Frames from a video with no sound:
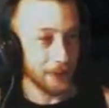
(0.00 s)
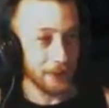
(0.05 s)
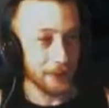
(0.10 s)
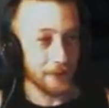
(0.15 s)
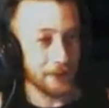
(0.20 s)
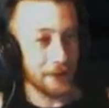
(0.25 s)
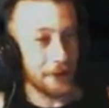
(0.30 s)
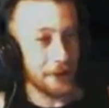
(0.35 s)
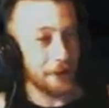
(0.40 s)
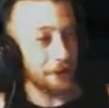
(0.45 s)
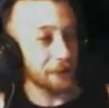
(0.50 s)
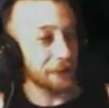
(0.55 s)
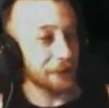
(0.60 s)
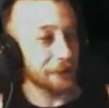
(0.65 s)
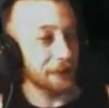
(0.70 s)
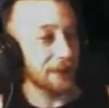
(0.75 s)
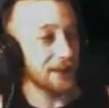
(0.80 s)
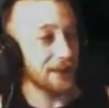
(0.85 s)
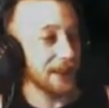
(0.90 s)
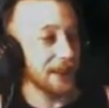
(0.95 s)
And
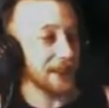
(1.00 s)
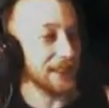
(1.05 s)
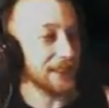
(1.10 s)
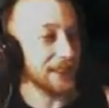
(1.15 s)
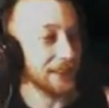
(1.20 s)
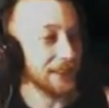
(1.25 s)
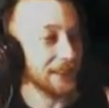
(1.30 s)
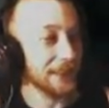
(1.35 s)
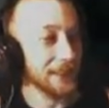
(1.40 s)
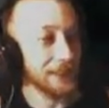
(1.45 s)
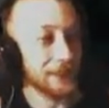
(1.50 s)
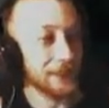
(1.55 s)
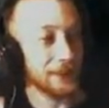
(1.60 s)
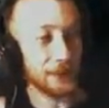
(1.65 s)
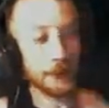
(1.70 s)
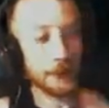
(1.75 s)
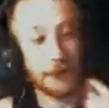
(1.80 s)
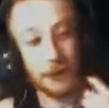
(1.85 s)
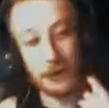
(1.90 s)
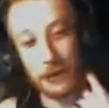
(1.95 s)
it's like,
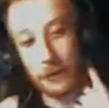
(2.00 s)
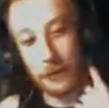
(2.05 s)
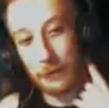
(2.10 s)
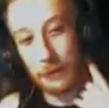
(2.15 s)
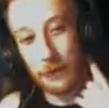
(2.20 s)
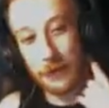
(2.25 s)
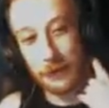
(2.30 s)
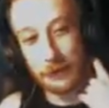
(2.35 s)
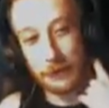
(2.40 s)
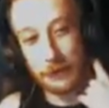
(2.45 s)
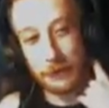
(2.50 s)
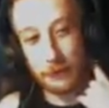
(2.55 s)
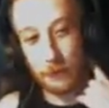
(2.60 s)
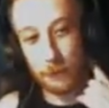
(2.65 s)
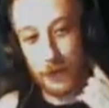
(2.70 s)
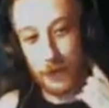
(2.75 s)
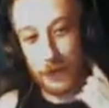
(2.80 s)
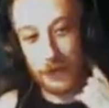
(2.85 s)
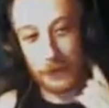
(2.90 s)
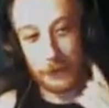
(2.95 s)
so in other words, you're
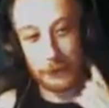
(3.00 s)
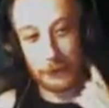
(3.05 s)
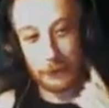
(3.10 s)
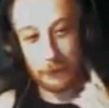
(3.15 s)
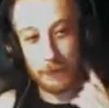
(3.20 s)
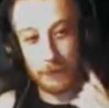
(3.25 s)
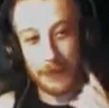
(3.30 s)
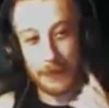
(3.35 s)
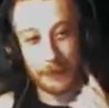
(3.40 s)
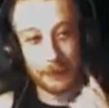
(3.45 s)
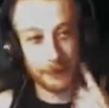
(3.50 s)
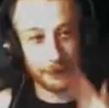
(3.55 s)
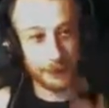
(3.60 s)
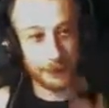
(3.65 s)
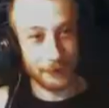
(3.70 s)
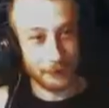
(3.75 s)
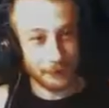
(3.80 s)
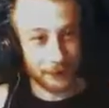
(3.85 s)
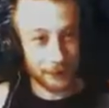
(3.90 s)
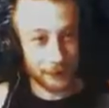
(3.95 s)
weak as
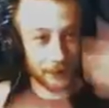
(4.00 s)
piss,